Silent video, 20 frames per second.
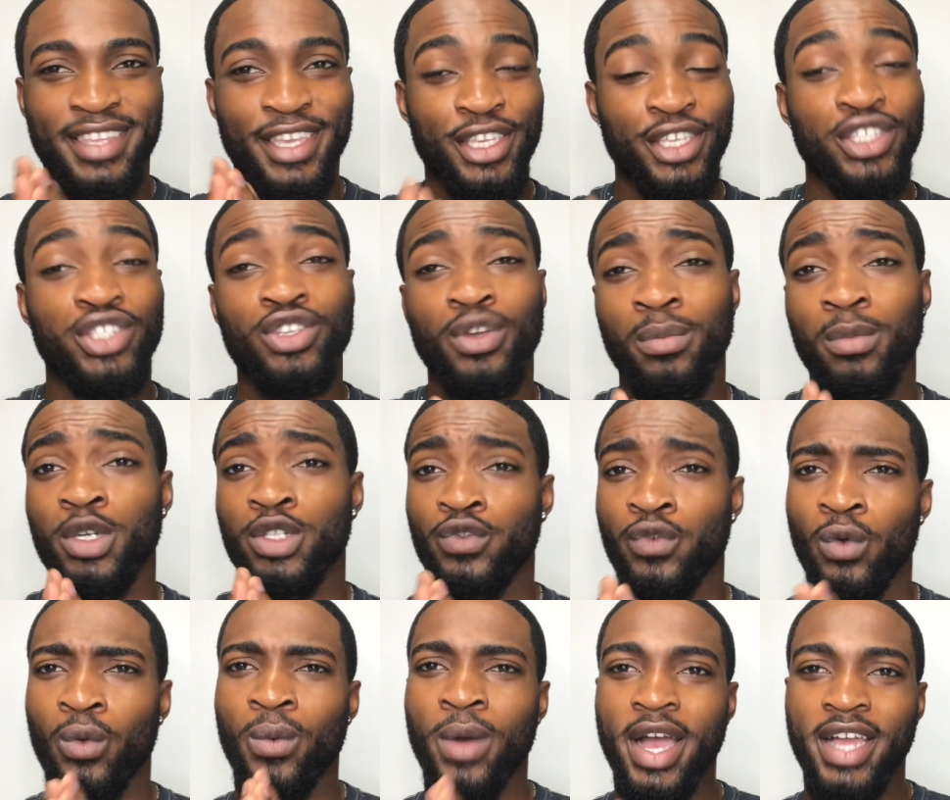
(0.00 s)
Thank you so much
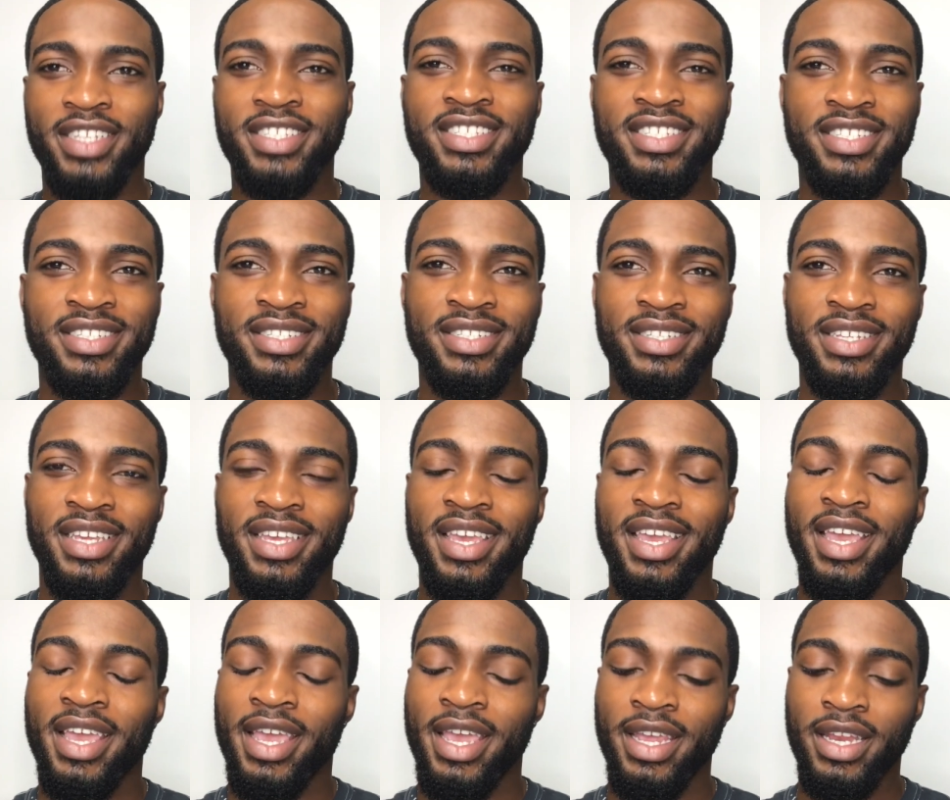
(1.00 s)
for watching.
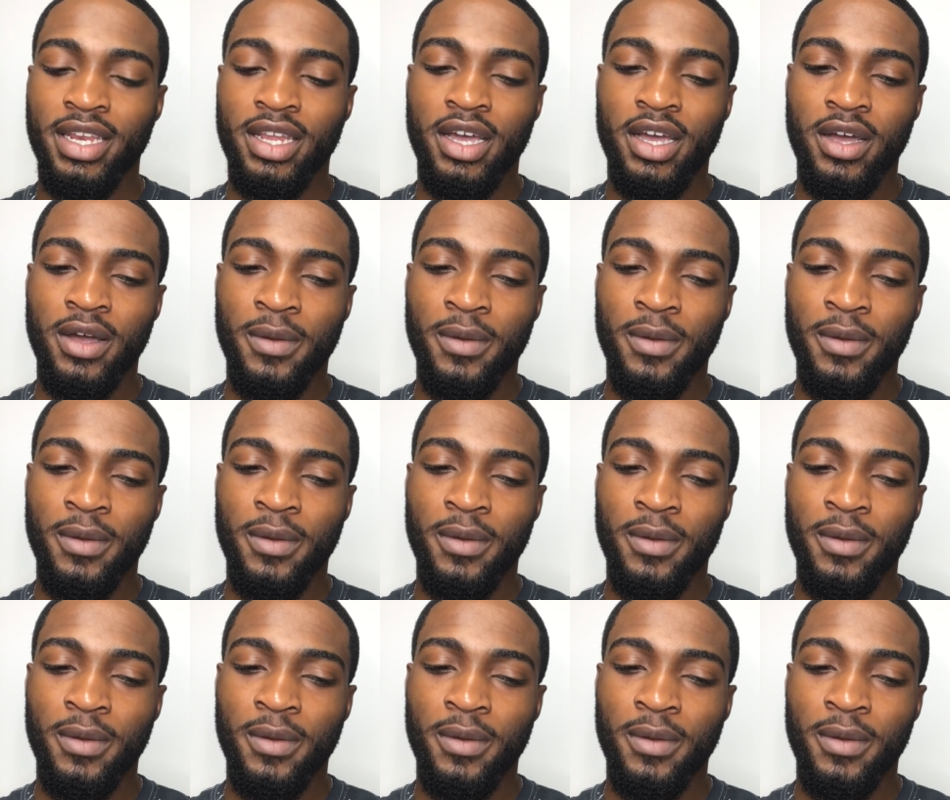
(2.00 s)
And